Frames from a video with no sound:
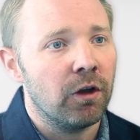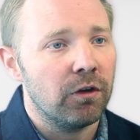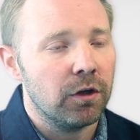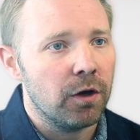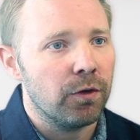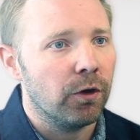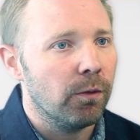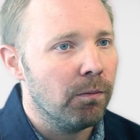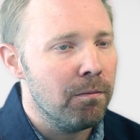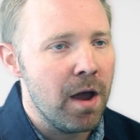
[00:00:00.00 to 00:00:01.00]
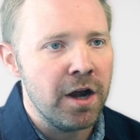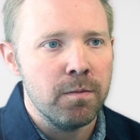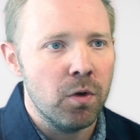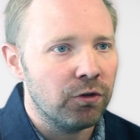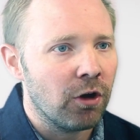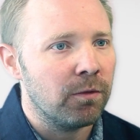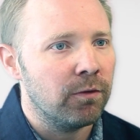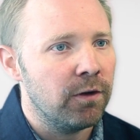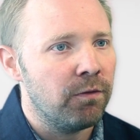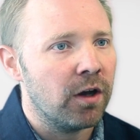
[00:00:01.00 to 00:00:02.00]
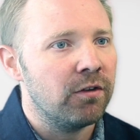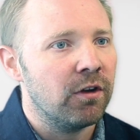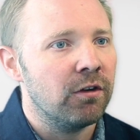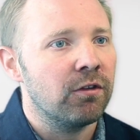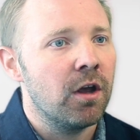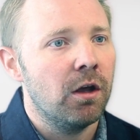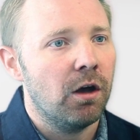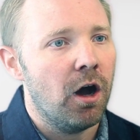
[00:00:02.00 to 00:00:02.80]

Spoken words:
that there are many more types of devices